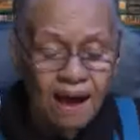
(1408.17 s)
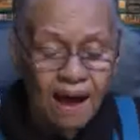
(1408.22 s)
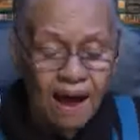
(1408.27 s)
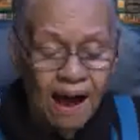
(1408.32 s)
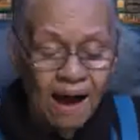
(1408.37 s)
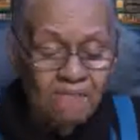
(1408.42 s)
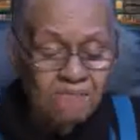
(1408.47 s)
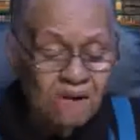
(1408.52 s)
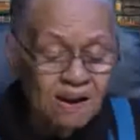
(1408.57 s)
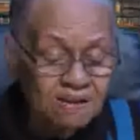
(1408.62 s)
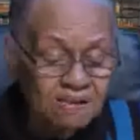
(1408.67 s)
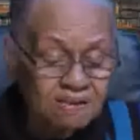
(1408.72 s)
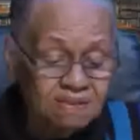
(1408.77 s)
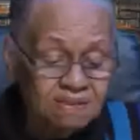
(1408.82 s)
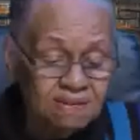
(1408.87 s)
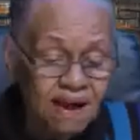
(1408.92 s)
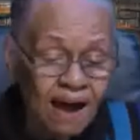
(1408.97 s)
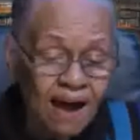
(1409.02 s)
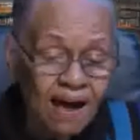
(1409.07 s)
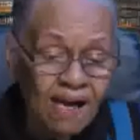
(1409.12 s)
I went.
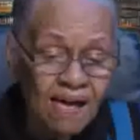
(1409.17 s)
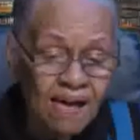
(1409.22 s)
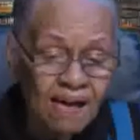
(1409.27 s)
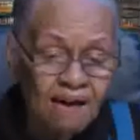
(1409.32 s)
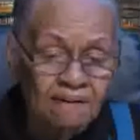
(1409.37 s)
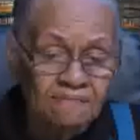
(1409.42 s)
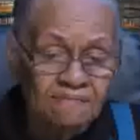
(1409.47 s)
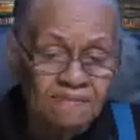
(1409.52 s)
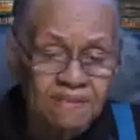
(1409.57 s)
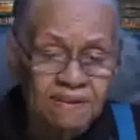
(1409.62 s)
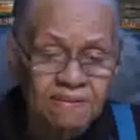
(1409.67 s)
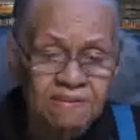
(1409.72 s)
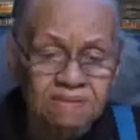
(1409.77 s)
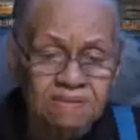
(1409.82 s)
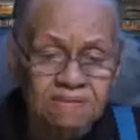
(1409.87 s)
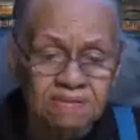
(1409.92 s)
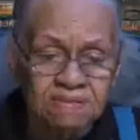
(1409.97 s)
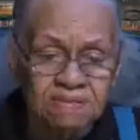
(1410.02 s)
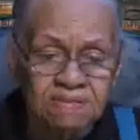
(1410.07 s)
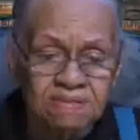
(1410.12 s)
To, I have
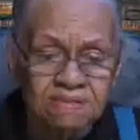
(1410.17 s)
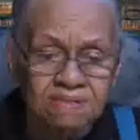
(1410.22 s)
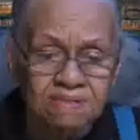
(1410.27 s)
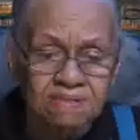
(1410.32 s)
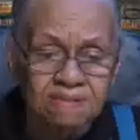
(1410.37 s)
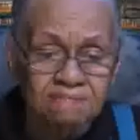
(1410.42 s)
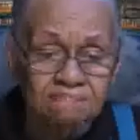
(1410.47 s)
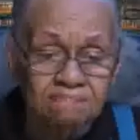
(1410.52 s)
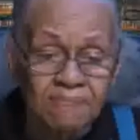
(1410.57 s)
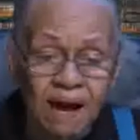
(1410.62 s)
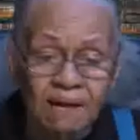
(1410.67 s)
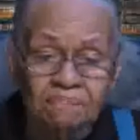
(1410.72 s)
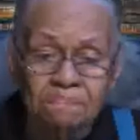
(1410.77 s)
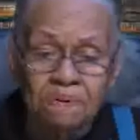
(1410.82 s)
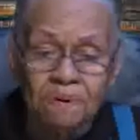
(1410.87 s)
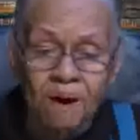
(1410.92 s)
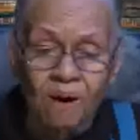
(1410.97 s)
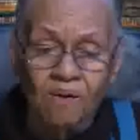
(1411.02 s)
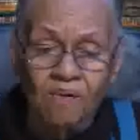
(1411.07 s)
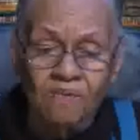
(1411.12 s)
this my
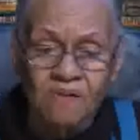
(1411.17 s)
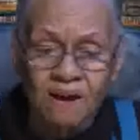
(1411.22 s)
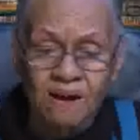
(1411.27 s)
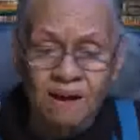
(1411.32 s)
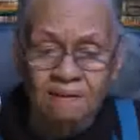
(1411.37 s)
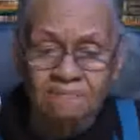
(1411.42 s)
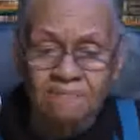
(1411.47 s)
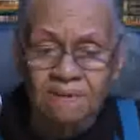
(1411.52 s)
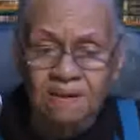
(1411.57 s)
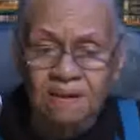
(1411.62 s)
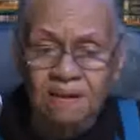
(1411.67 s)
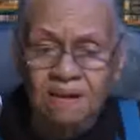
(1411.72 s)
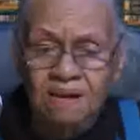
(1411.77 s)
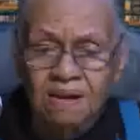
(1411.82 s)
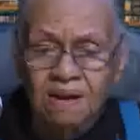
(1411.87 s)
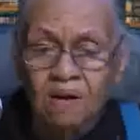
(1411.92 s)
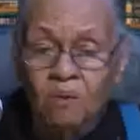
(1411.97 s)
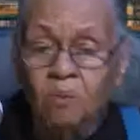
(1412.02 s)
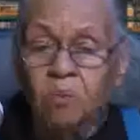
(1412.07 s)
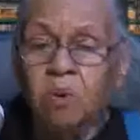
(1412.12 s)
program.
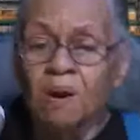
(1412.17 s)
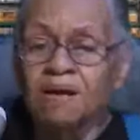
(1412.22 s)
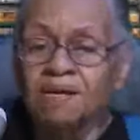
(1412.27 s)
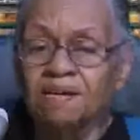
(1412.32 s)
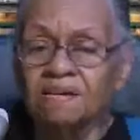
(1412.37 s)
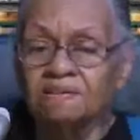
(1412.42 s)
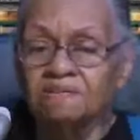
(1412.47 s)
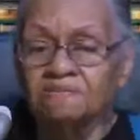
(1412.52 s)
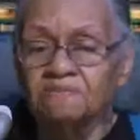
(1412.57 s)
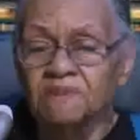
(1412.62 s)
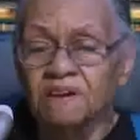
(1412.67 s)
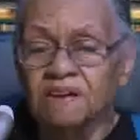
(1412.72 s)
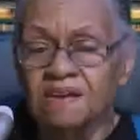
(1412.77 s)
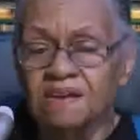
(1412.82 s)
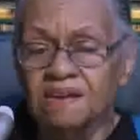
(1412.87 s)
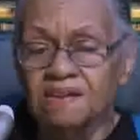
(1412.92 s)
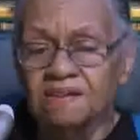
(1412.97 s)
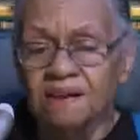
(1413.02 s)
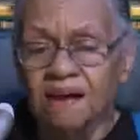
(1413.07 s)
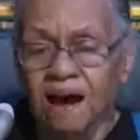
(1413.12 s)
We can
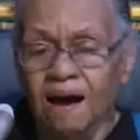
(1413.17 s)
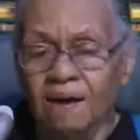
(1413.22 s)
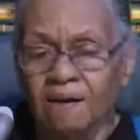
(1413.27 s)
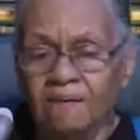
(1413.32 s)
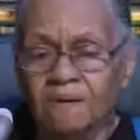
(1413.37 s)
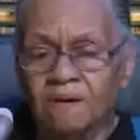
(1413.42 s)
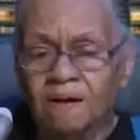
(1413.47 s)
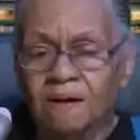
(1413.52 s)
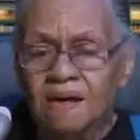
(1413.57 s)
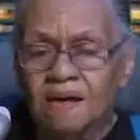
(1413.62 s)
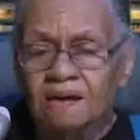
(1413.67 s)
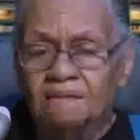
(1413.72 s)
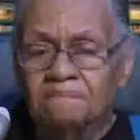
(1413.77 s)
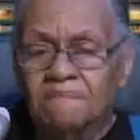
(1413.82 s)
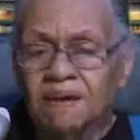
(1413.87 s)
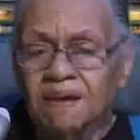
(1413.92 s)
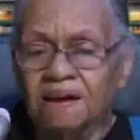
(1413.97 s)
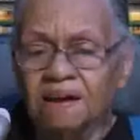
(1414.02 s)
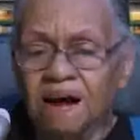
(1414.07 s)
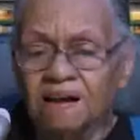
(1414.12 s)
read now
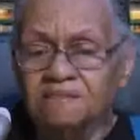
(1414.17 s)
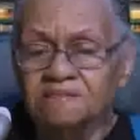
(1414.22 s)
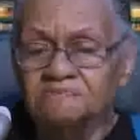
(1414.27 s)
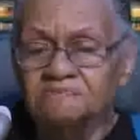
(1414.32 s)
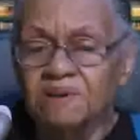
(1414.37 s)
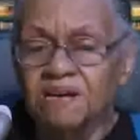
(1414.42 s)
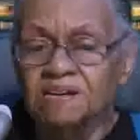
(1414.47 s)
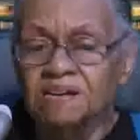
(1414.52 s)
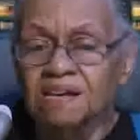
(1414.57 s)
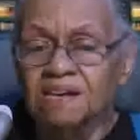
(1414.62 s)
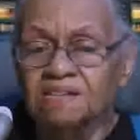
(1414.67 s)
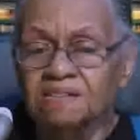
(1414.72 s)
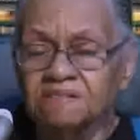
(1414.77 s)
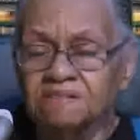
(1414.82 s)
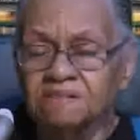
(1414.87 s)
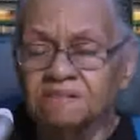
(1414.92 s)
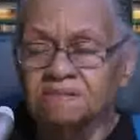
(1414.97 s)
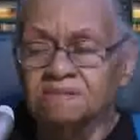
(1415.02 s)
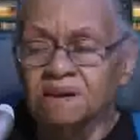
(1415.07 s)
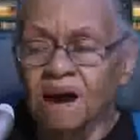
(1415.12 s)
because we need
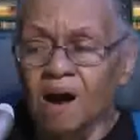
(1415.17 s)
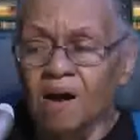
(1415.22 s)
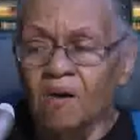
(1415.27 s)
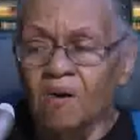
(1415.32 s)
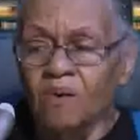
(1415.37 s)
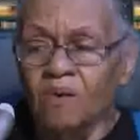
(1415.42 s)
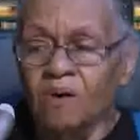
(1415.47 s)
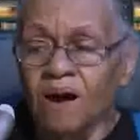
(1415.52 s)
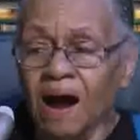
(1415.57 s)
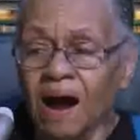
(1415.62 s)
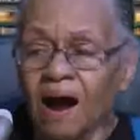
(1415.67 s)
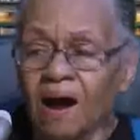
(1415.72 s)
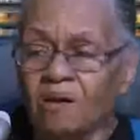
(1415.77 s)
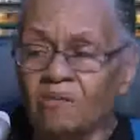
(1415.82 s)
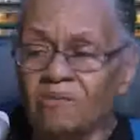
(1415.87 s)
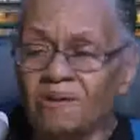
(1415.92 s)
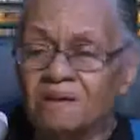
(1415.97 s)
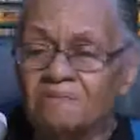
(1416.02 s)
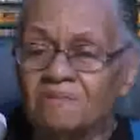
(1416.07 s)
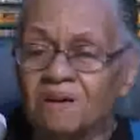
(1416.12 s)
to know how
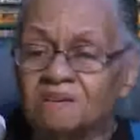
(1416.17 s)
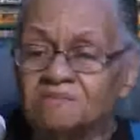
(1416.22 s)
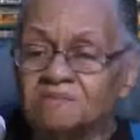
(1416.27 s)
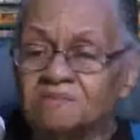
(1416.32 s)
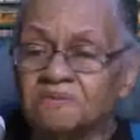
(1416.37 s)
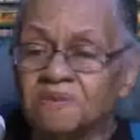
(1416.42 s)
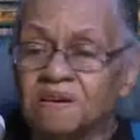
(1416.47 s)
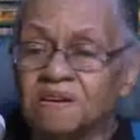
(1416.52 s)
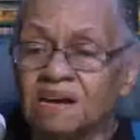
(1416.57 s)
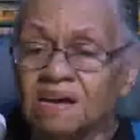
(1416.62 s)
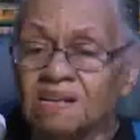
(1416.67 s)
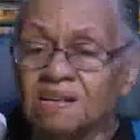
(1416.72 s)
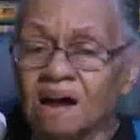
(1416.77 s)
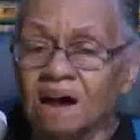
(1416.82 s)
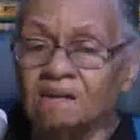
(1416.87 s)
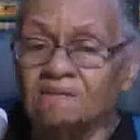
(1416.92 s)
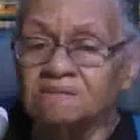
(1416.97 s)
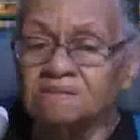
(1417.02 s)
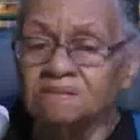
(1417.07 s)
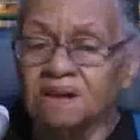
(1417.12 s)
we were treated
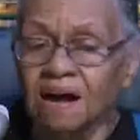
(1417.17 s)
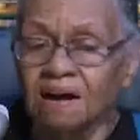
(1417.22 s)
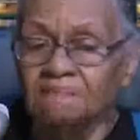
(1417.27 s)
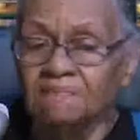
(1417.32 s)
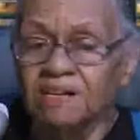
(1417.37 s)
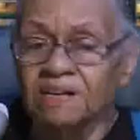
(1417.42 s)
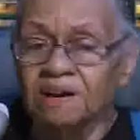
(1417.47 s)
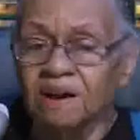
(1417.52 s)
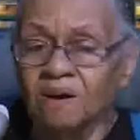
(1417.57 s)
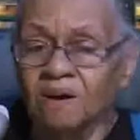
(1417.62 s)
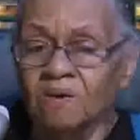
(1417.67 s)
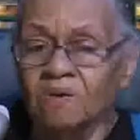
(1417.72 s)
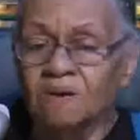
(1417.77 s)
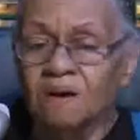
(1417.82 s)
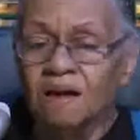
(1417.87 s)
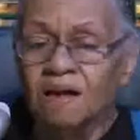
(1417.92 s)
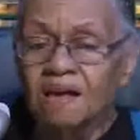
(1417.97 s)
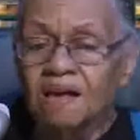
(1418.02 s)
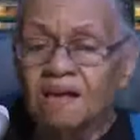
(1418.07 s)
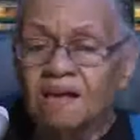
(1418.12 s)
long time ago.
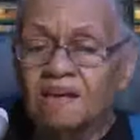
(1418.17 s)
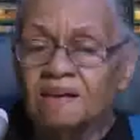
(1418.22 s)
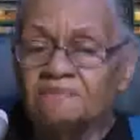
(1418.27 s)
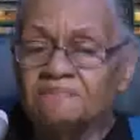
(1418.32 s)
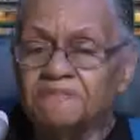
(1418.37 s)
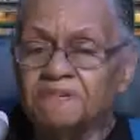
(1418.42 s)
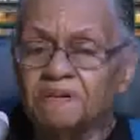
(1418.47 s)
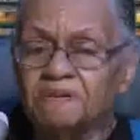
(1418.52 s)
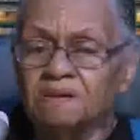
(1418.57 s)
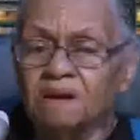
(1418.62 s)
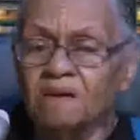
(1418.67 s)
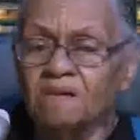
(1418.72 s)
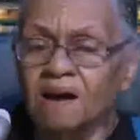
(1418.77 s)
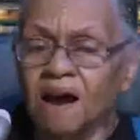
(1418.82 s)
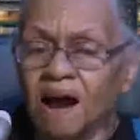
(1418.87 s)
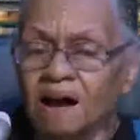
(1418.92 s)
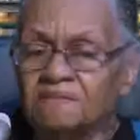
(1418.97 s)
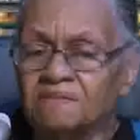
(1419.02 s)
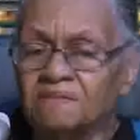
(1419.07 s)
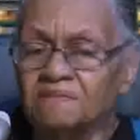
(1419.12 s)
If you know
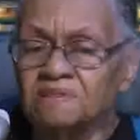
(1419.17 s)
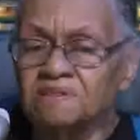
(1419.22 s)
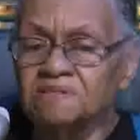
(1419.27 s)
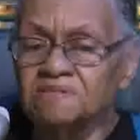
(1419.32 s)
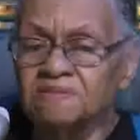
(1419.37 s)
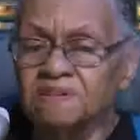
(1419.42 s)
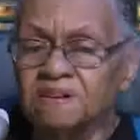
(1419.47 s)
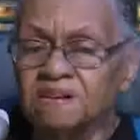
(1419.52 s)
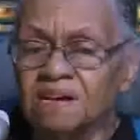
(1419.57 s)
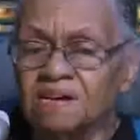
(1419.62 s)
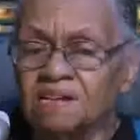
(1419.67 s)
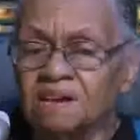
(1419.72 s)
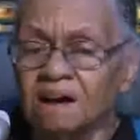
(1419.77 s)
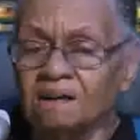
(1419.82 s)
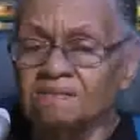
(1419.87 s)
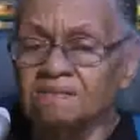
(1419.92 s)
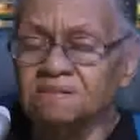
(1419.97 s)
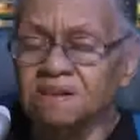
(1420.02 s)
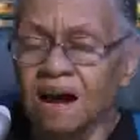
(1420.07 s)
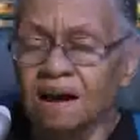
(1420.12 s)
how you were treated
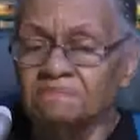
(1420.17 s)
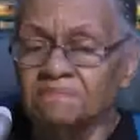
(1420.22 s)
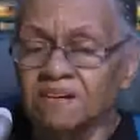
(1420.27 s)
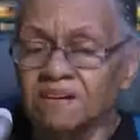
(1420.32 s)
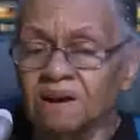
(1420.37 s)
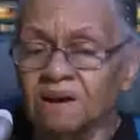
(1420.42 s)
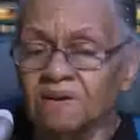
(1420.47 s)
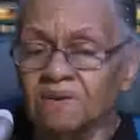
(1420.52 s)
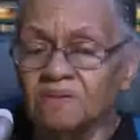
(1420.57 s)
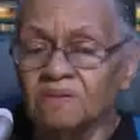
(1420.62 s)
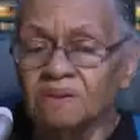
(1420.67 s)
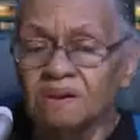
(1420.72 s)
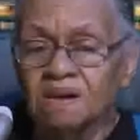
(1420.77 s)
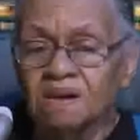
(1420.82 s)
long time ago,